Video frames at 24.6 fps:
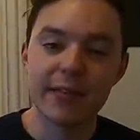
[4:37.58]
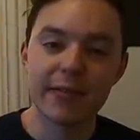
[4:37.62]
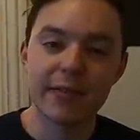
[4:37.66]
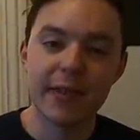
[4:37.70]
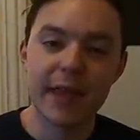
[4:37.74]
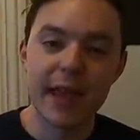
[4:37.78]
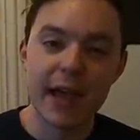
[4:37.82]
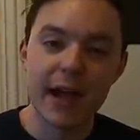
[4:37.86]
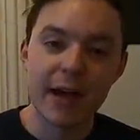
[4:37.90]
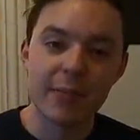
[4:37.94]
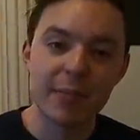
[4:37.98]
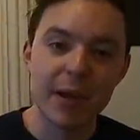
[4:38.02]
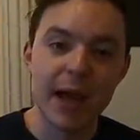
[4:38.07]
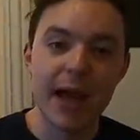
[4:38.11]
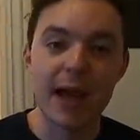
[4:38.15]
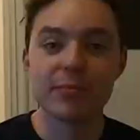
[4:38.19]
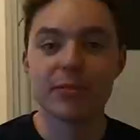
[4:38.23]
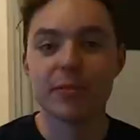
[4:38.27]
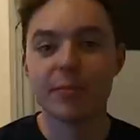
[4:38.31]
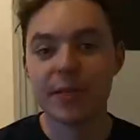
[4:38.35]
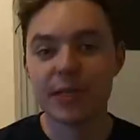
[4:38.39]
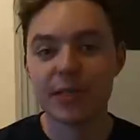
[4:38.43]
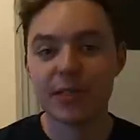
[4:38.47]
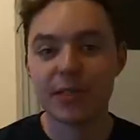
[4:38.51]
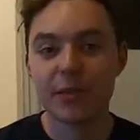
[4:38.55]
they are
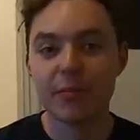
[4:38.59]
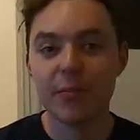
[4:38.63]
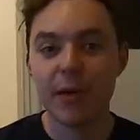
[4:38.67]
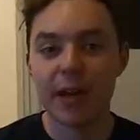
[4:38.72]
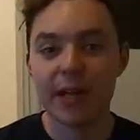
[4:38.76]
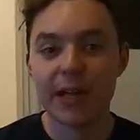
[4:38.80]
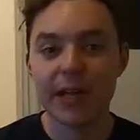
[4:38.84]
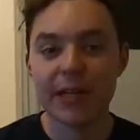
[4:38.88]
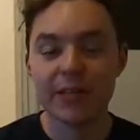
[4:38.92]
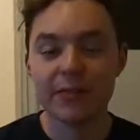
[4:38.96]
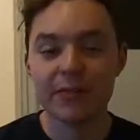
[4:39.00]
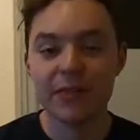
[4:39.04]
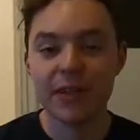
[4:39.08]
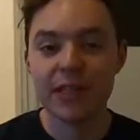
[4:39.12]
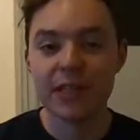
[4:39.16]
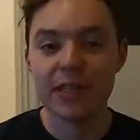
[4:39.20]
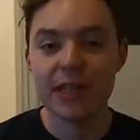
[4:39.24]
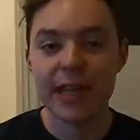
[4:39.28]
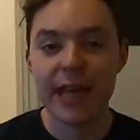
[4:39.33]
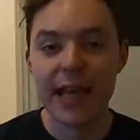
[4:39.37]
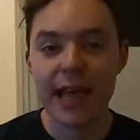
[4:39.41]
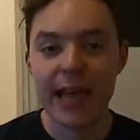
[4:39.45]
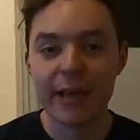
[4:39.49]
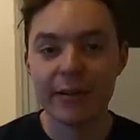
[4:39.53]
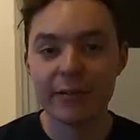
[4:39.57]
perhaps a bit too mucky to feed to
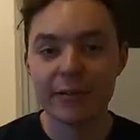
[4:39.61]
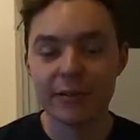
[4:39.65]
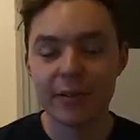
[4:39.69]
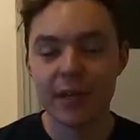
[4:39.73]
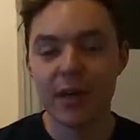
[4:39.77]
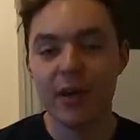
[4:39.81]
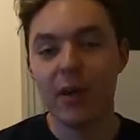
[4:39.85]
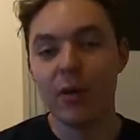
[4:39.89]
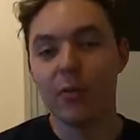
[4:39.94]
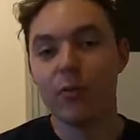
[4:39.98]
the cows.